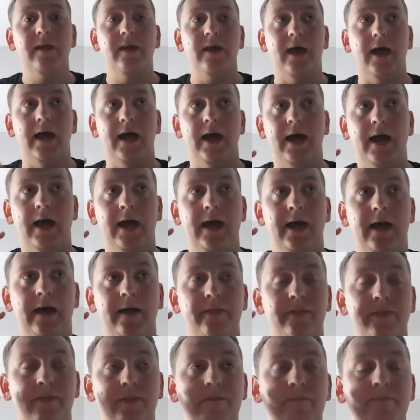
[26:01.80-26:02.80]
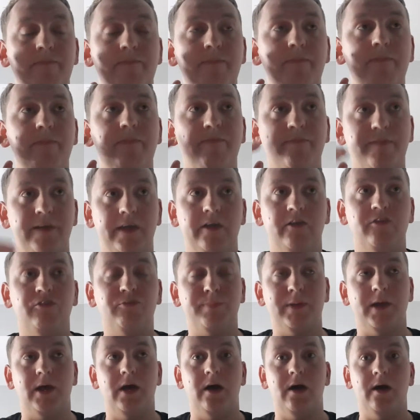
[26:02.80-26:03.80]
the first
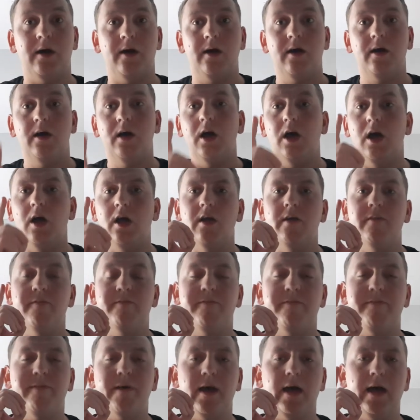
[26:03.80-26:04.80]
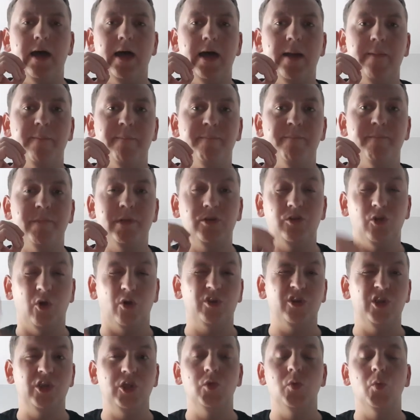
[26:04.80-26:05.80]
part of my
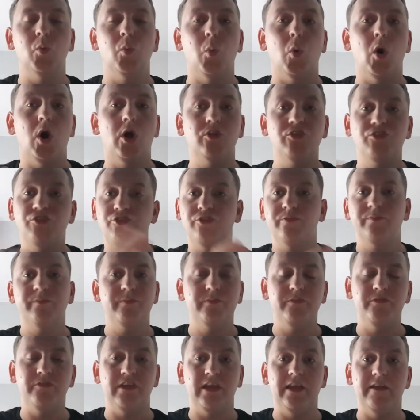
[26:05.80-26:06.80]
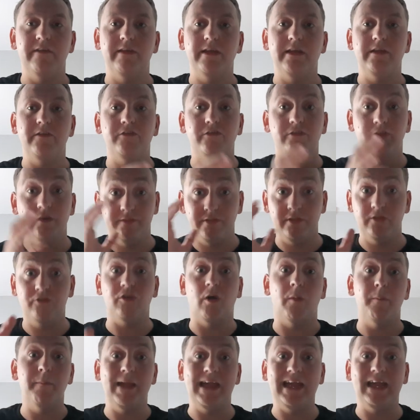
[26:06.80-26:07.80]
Doctor Who watch series of the
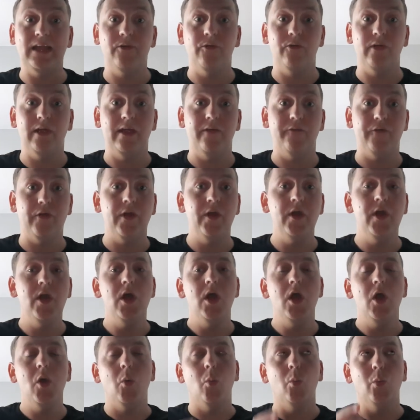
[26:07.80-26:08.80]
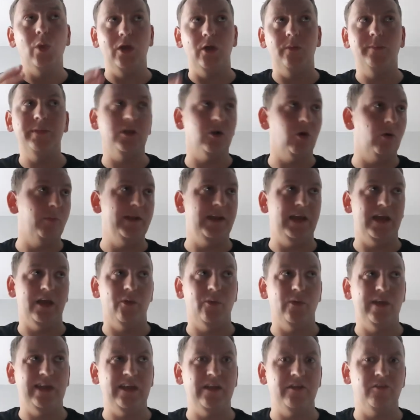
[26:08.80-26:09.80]
Tom Baker era will be coming out
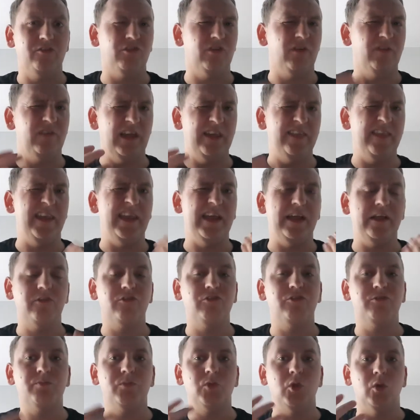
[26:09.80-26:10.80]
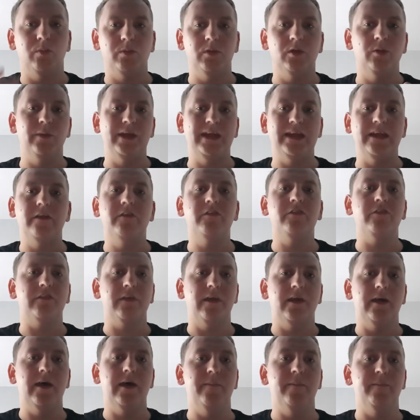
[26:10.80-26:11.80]
in sort of like the next couple of weeks.
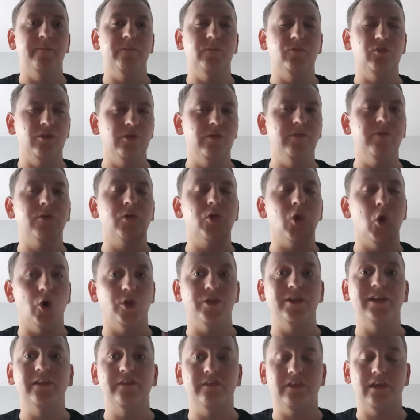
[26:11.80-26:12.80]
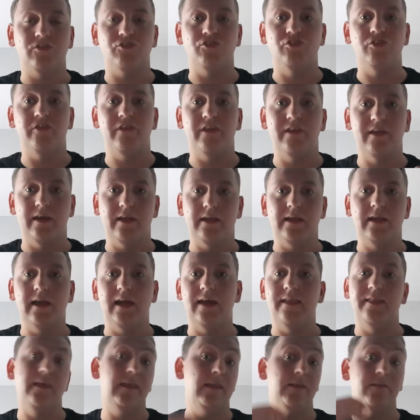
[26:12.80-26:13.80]
Doing a recording session tonight,
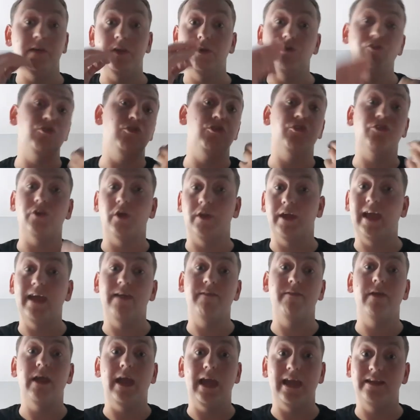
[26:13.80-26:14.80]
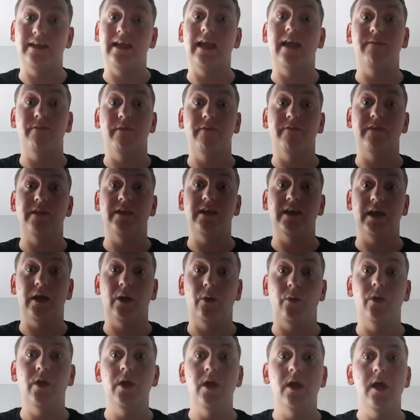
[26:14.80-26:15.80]
and then I've literally just got to edit everything
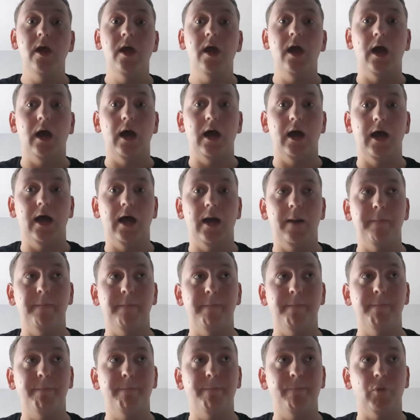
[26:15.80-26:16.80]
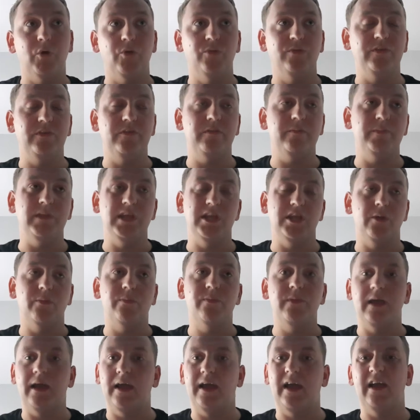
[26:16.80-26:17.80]
down. But you know,
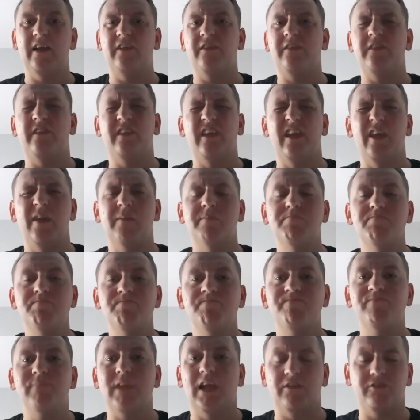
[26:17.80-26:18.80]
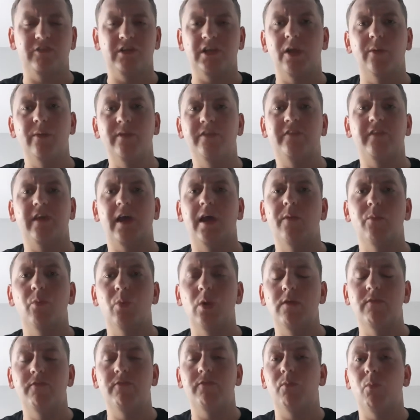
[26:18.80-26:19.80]
it has to coincide
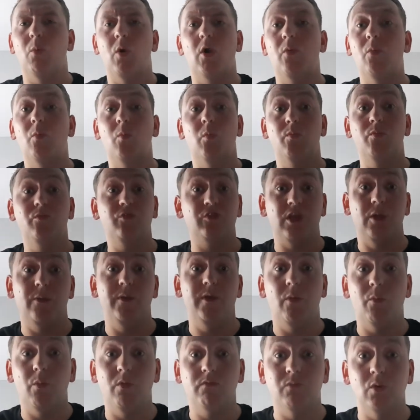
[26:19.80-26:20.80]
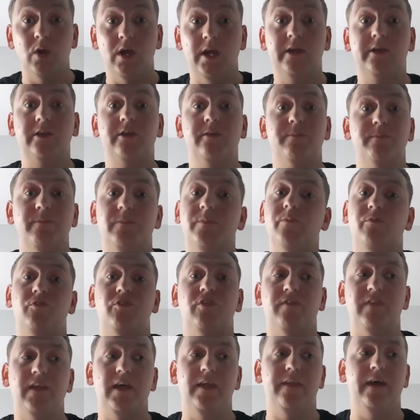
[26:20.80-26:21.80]
with what's going on with work and
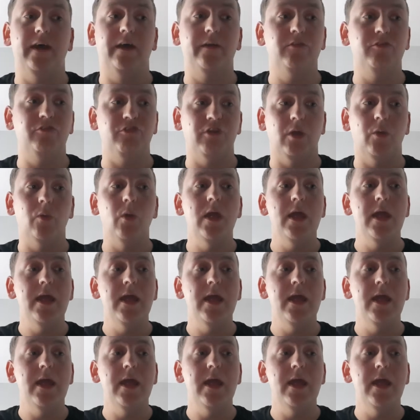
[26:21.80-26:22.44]
stuff like that. So